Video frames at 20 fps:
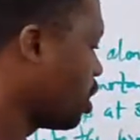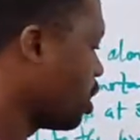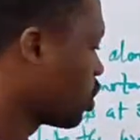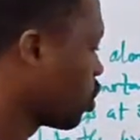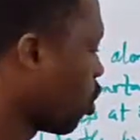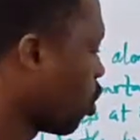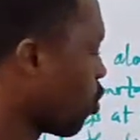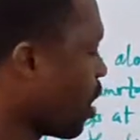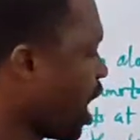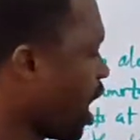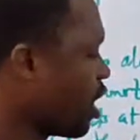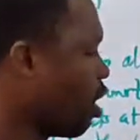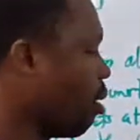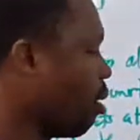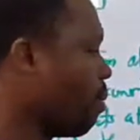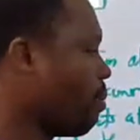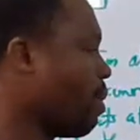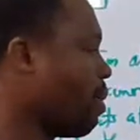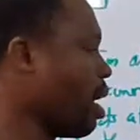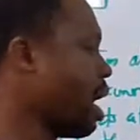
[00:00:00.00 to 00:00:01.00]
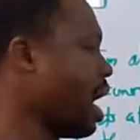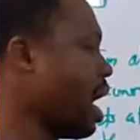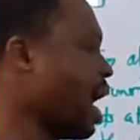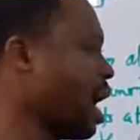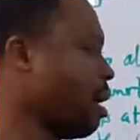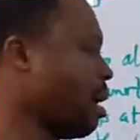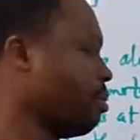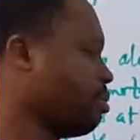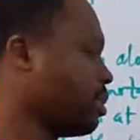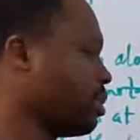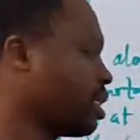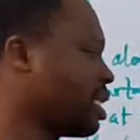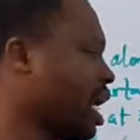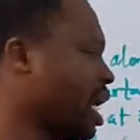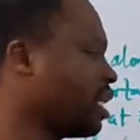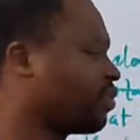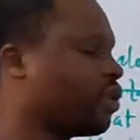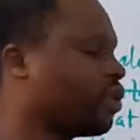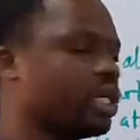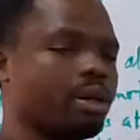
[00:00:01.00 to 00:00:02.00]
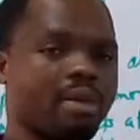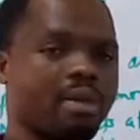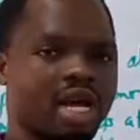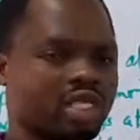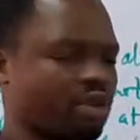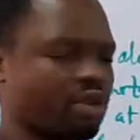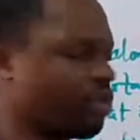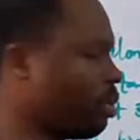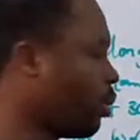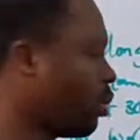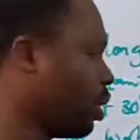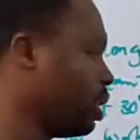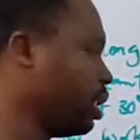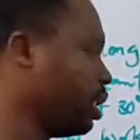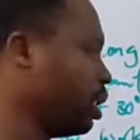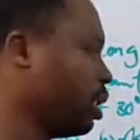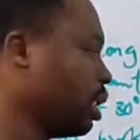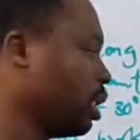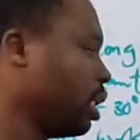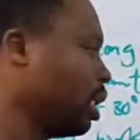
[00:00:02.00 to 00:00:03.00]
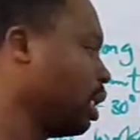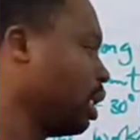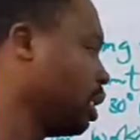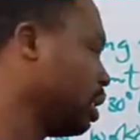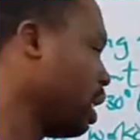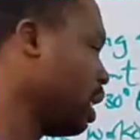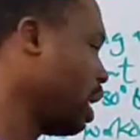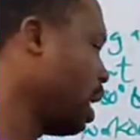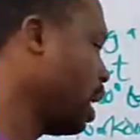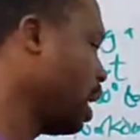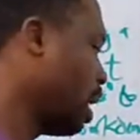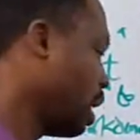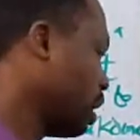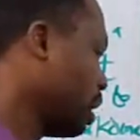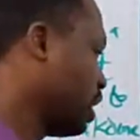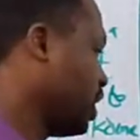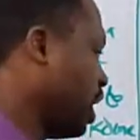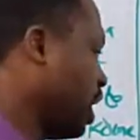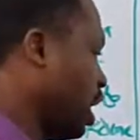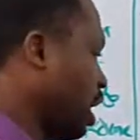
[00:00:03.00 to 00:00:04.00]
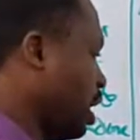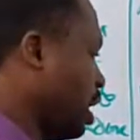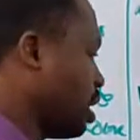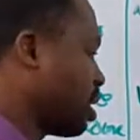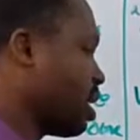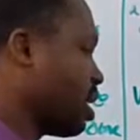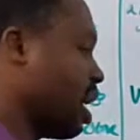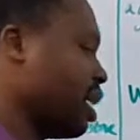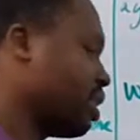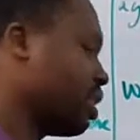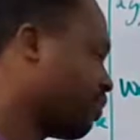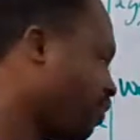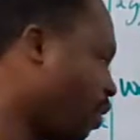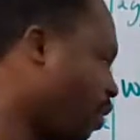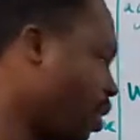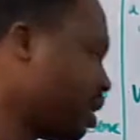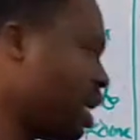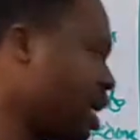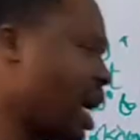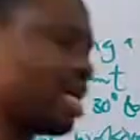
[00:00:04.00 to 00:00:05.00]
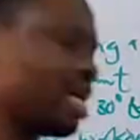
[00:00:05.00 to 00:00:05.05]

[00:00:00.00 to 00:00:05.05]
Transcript: So where your m stands for the mass of the body, the g stands for the